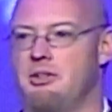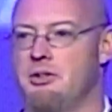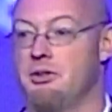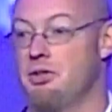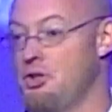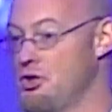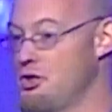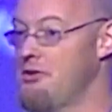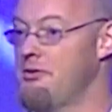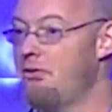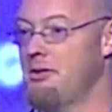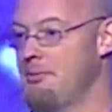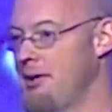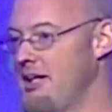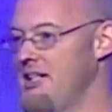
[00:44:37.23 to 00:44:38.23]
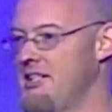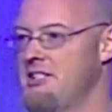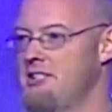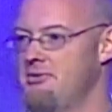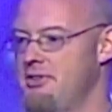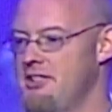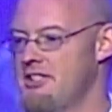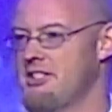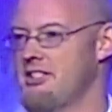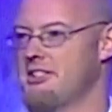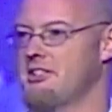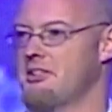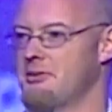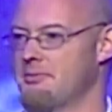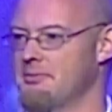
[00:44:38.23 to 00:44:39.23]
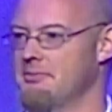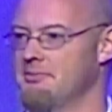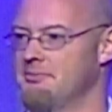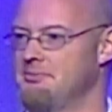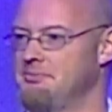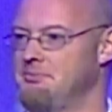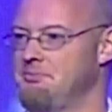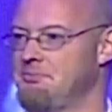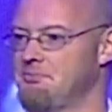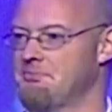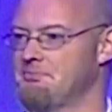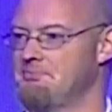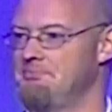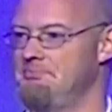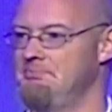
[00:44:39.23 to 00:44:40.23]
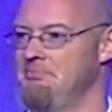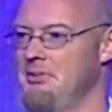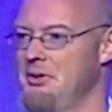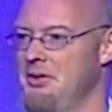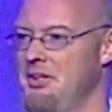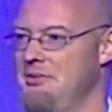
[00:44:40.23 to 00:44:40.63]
your body's defense system. All right?